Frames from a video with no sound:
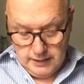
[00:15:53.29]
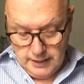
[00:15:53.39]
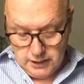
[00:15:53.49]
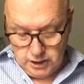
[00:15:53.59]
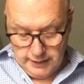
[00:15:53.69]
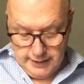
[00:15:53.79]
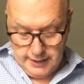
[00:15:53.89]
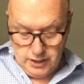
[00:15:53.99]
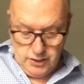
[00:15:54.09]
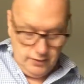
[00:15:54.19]
Actually,
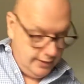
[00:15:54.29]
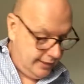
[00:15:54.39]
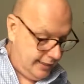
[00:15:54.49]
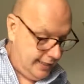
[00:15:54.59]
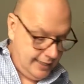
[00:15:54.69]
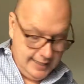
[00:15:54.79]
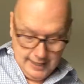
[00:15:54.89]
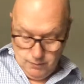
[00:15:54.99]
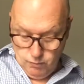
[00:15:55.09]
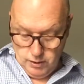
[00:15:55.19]
let's use that
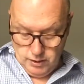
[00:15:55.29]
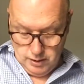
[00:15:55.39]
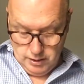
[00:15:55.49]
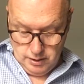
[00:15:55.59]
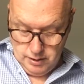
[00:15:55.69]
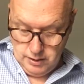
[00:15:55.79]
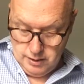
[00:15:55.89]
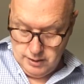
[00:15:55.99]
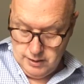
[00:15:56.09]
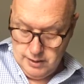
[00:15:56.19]
one.
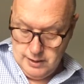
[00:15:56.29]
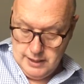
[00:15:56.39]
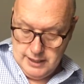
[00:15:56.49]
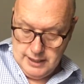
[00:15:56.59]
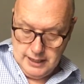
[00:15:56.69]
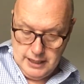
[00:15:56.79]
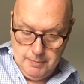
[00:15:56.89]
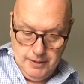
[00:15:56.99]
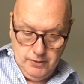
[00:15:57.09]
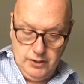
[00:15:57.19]
Come
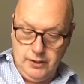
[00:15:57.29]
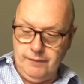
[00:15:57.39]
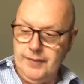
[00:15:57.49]
out with them.